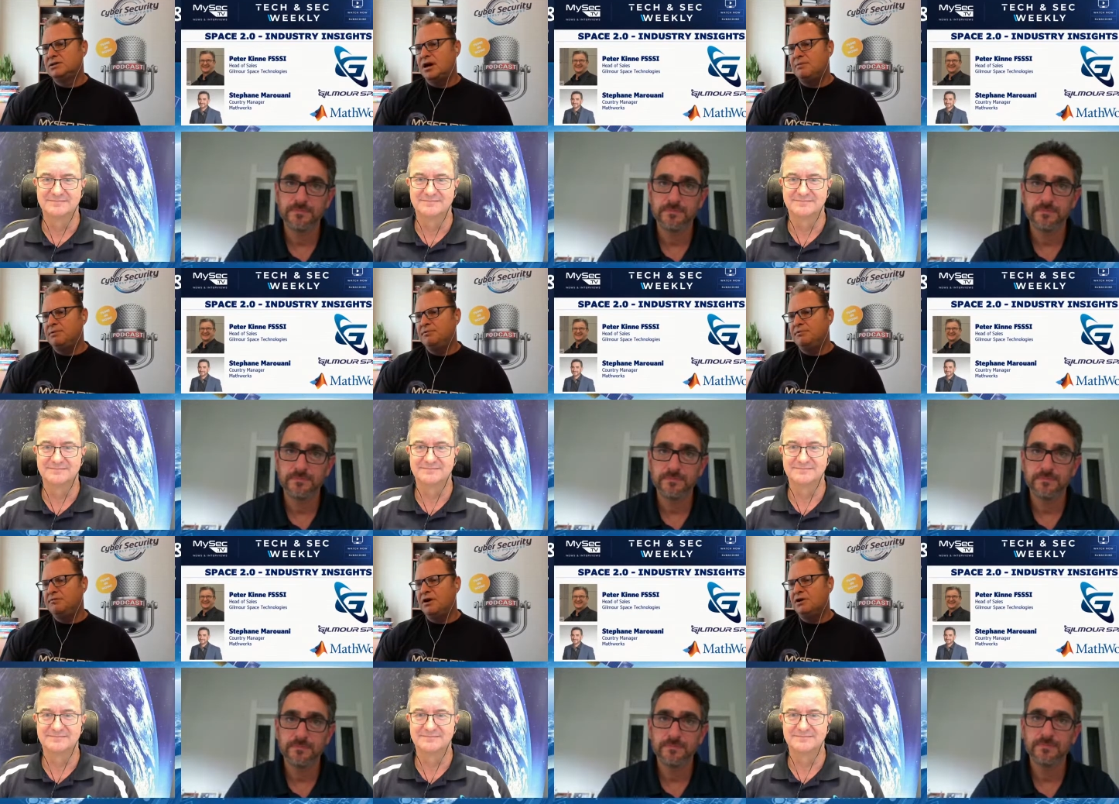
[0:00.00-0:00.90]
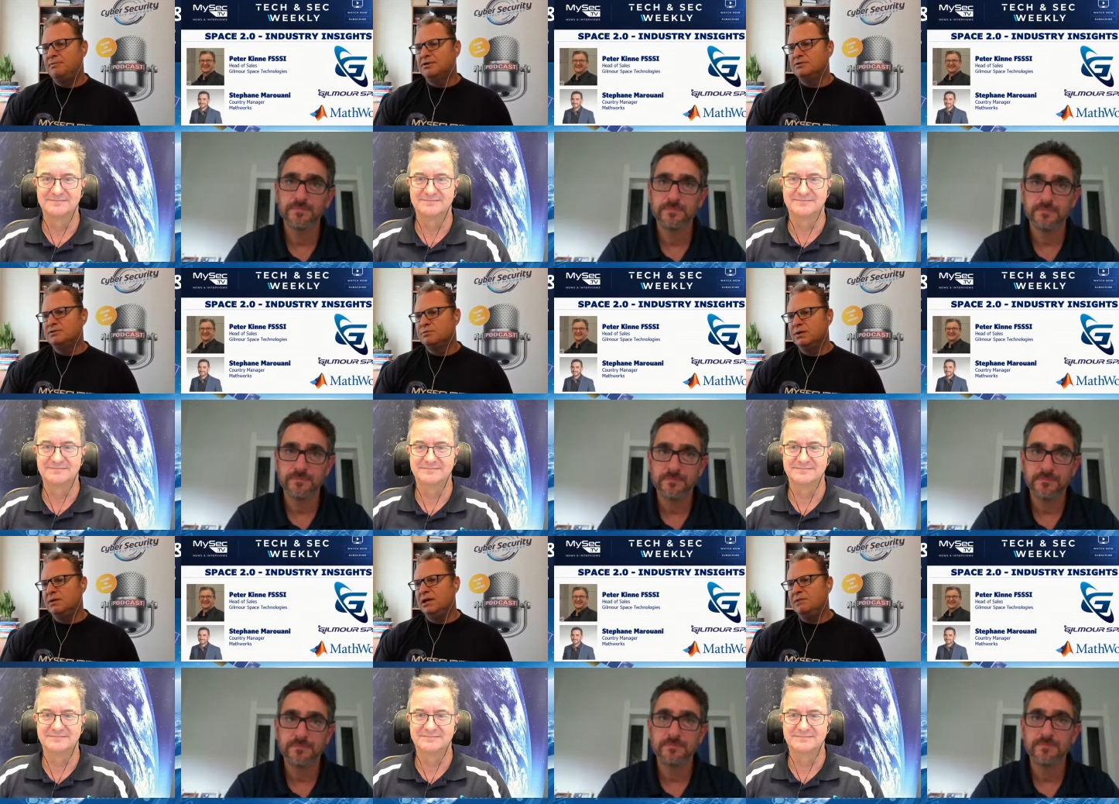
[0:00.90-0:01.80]
Speaker 1: type of environments as
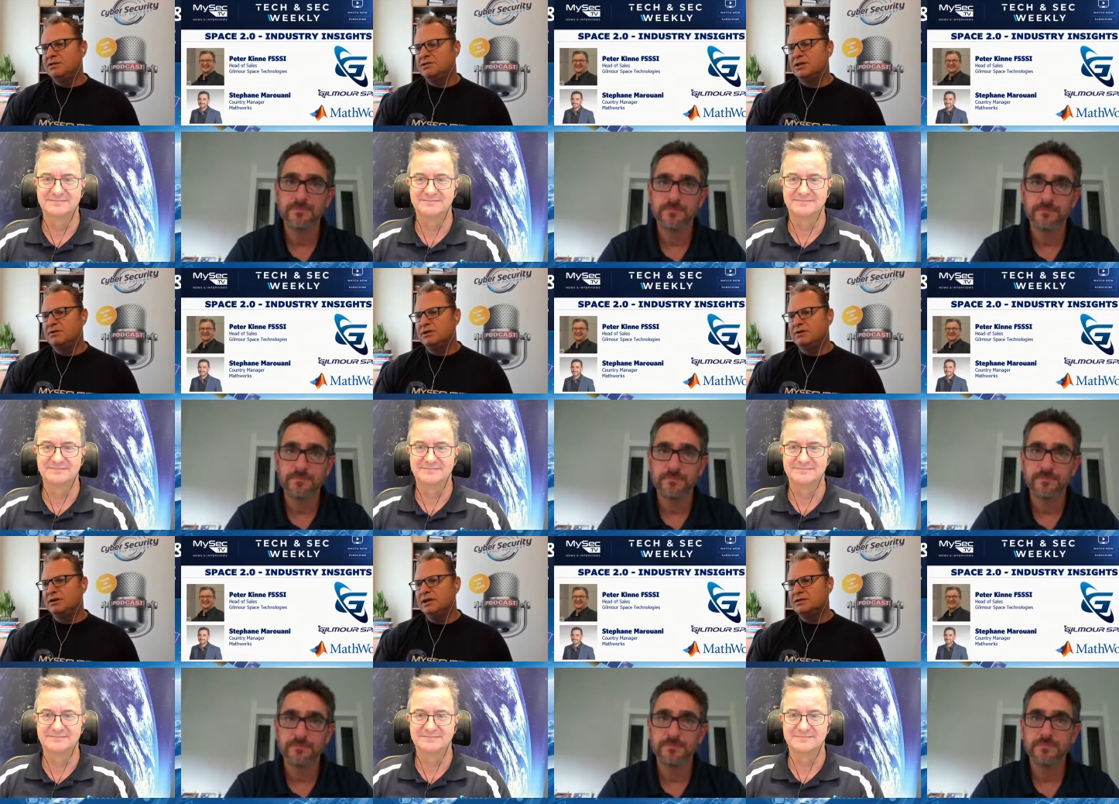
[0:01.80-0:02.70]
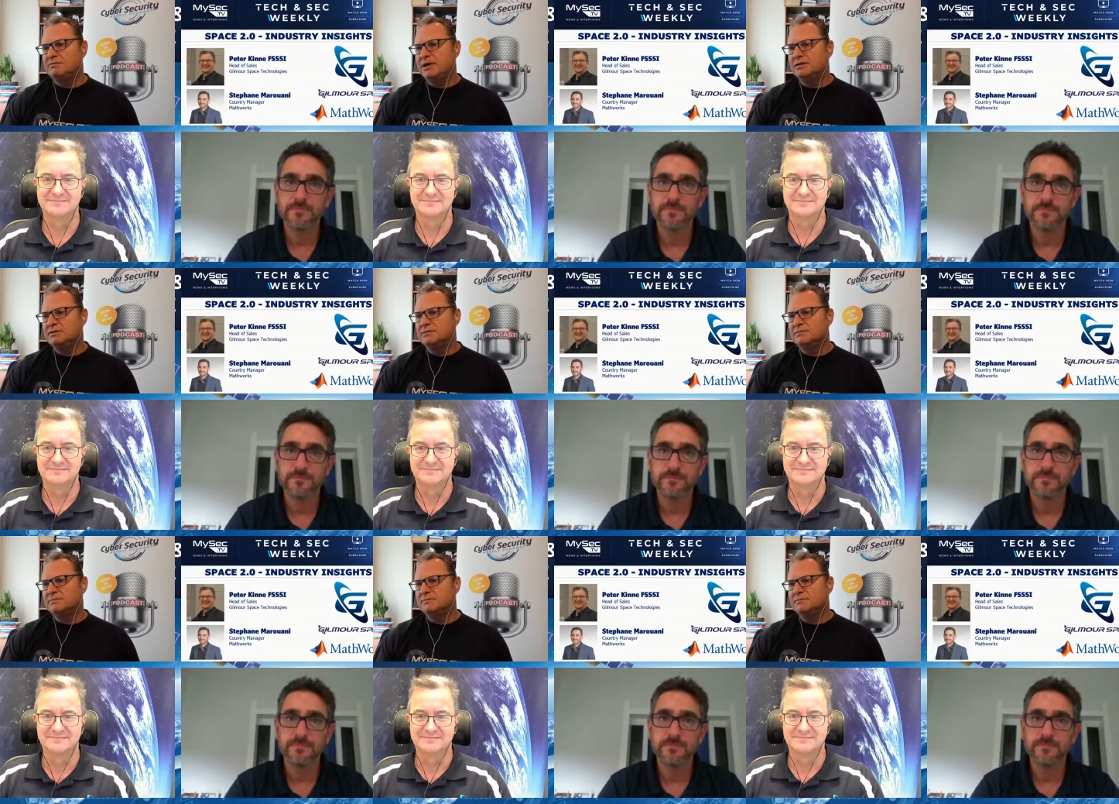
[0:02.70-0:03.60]
well. How much is going on in that space?
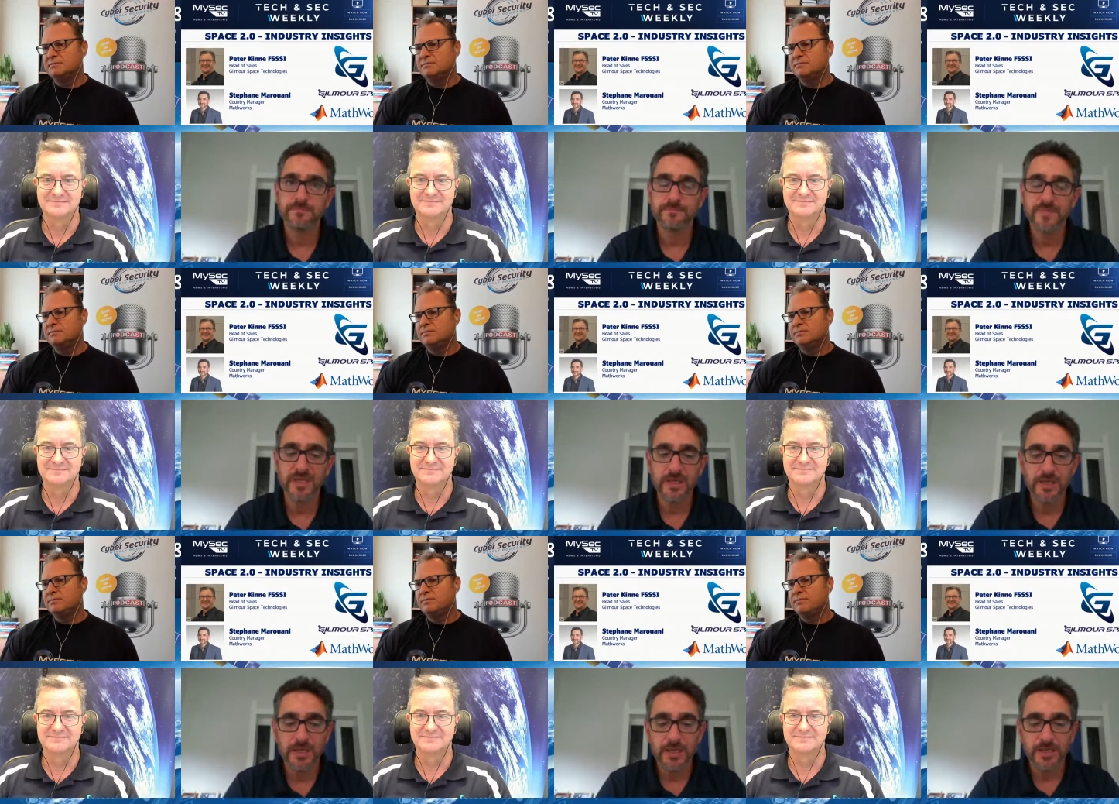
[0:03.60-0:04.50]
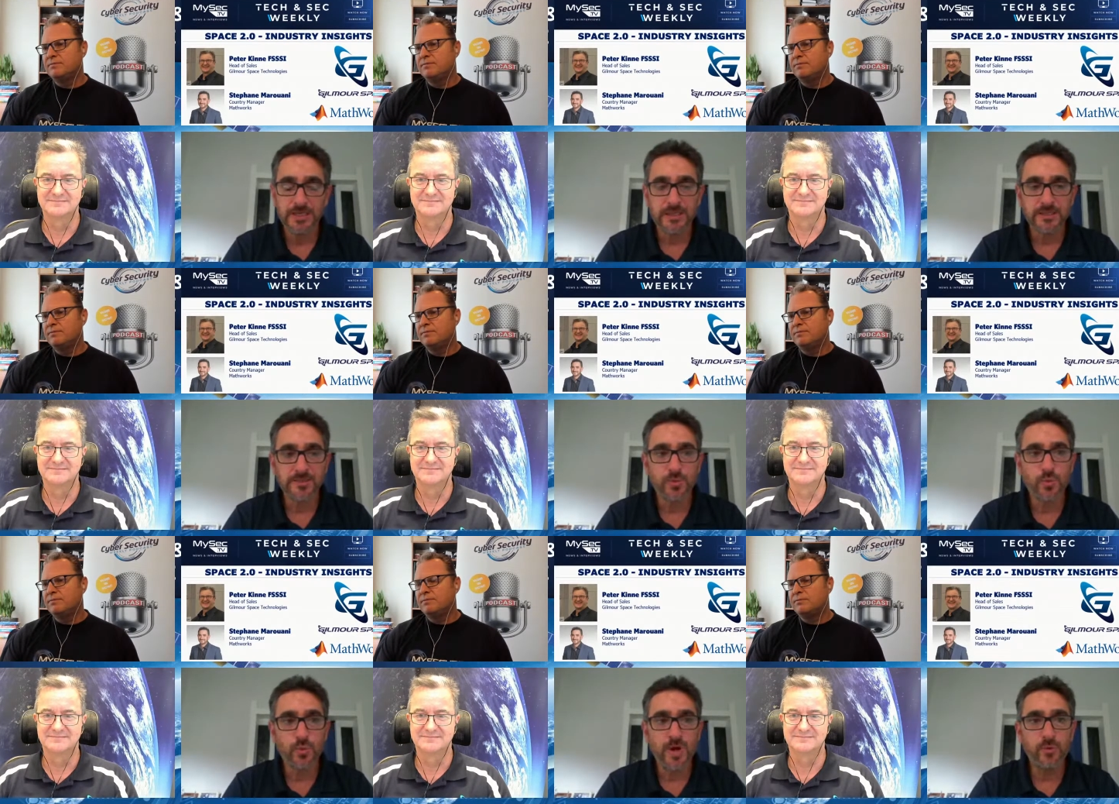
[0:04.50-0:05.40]
Speaker 2: Yeah, so
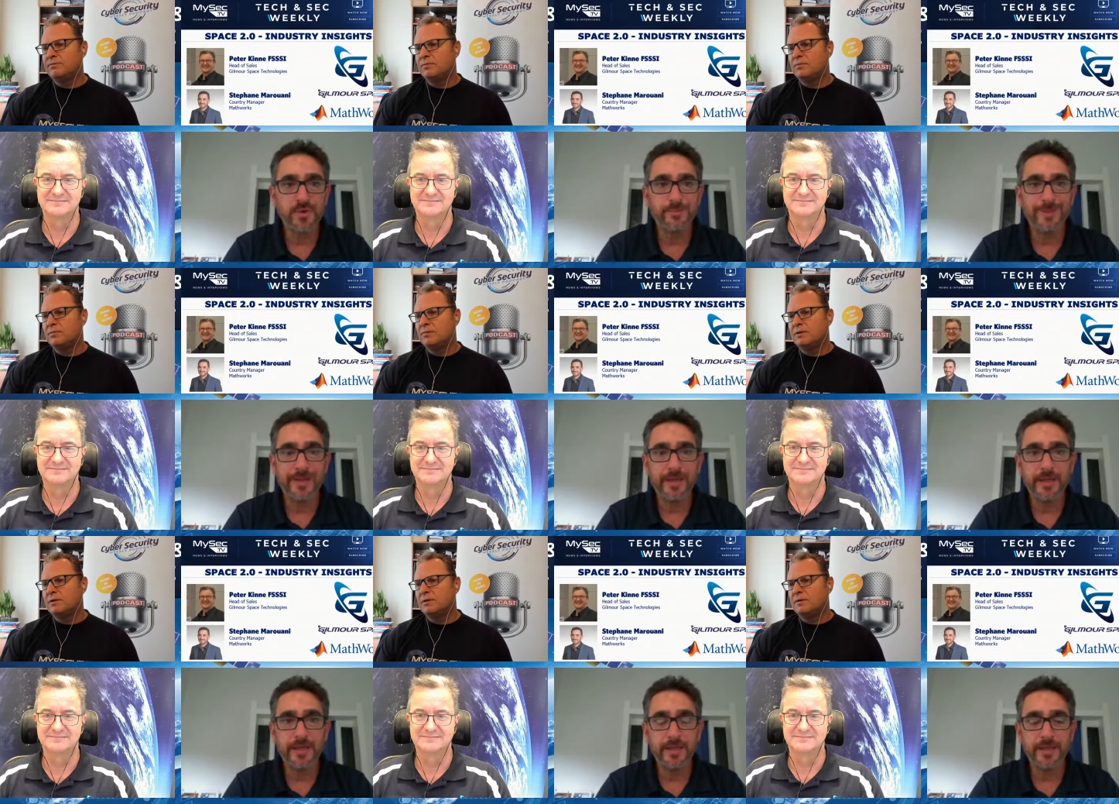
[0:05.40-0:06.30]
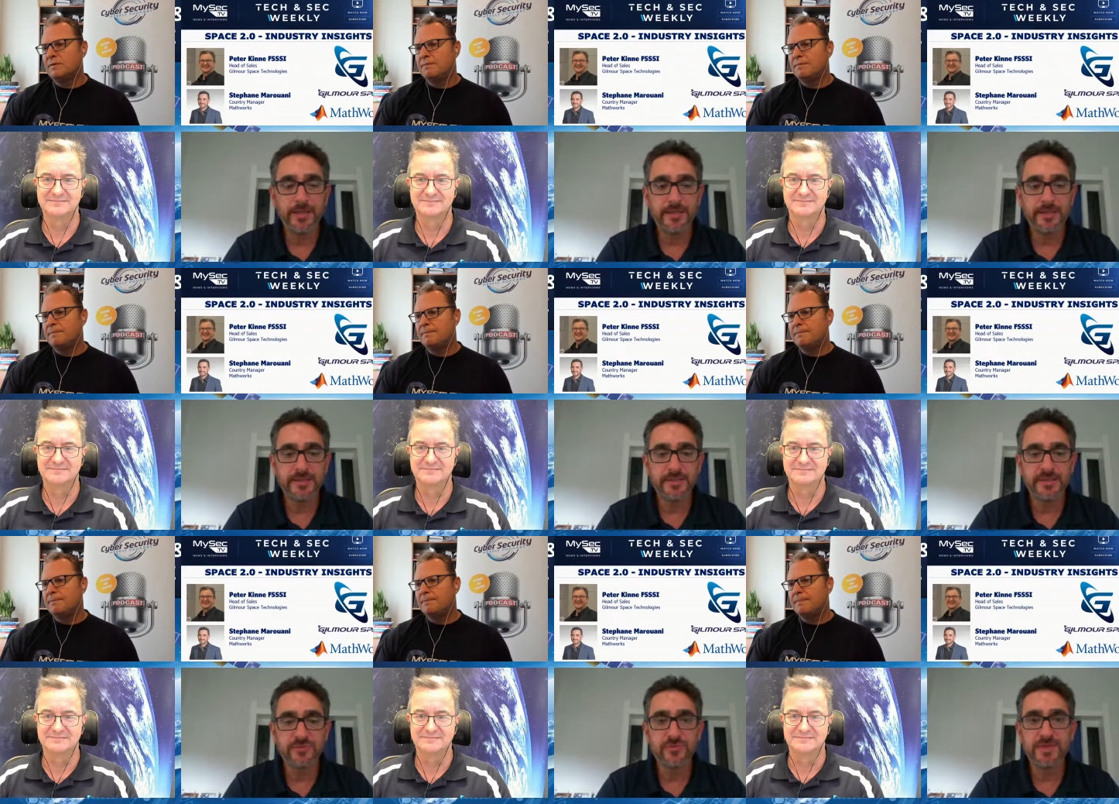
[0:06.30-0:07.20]
where we play in is
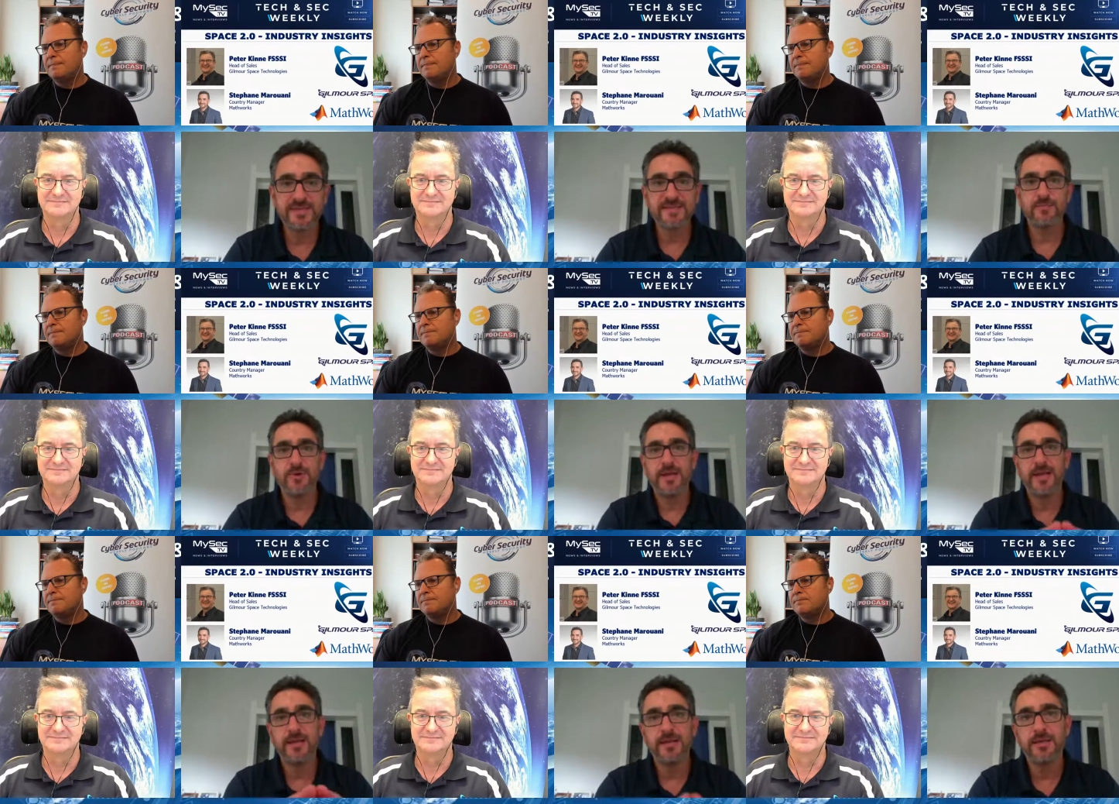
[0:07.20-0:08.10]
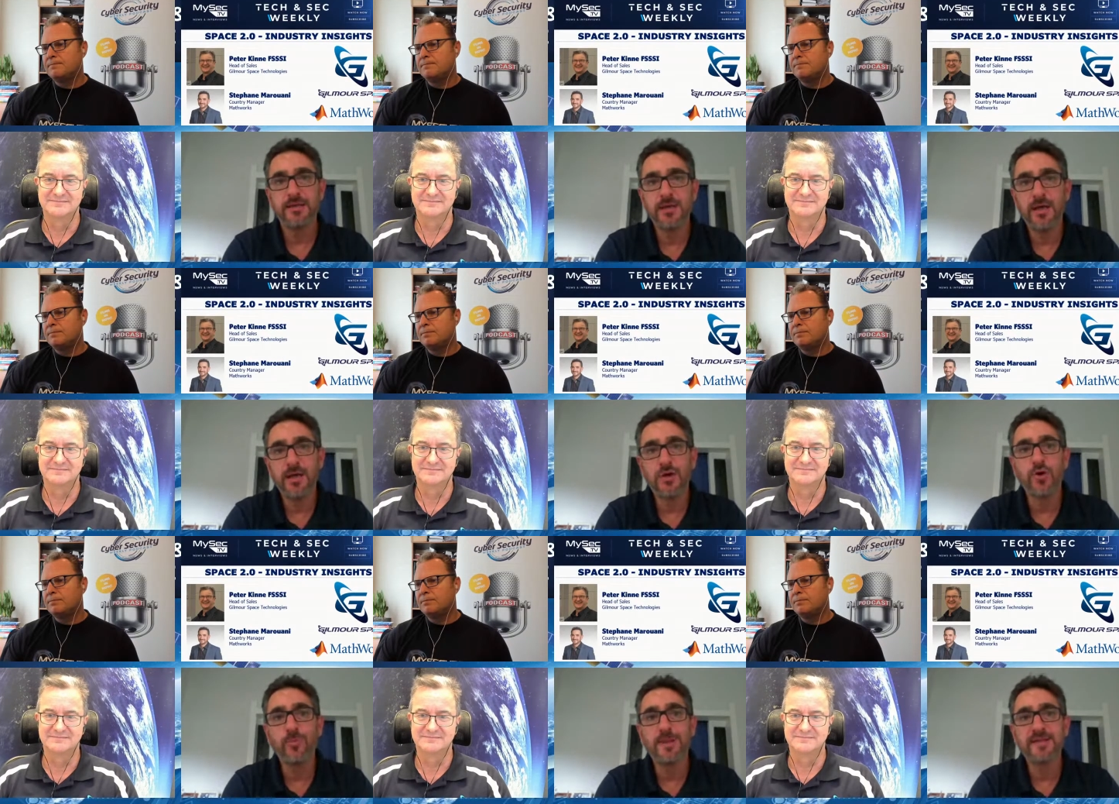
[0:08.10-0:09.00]
is really simulating a
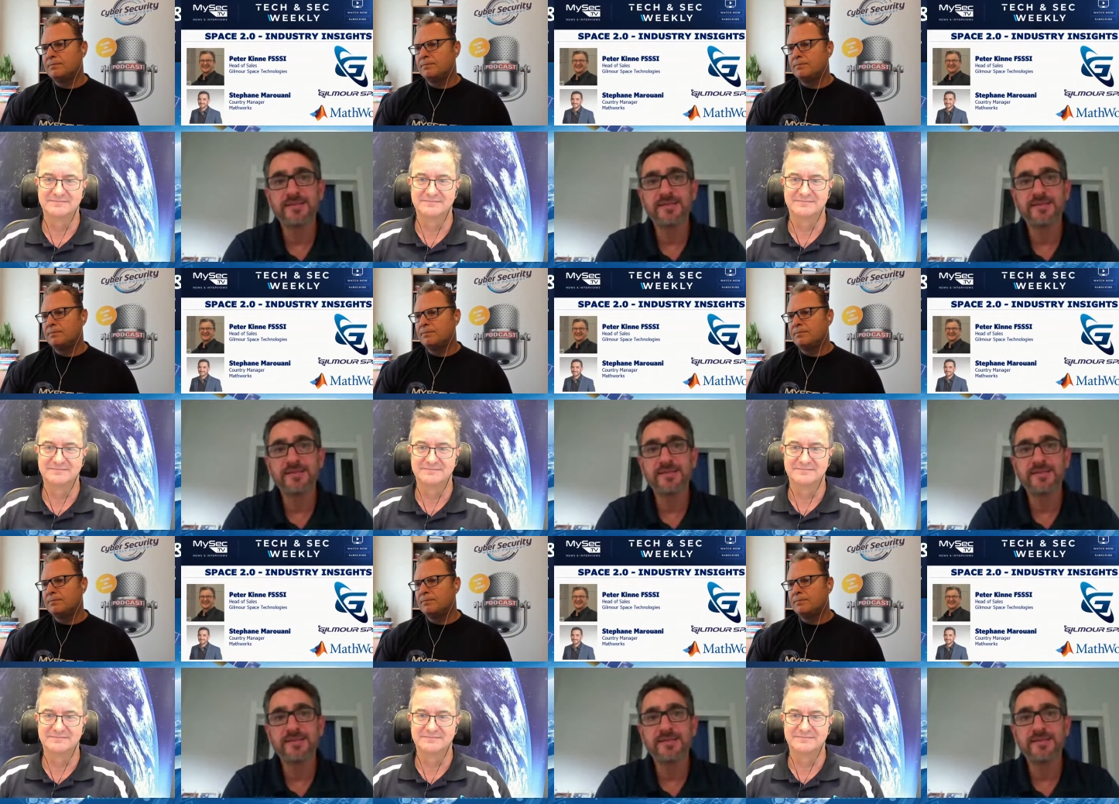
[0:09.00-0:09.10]
complex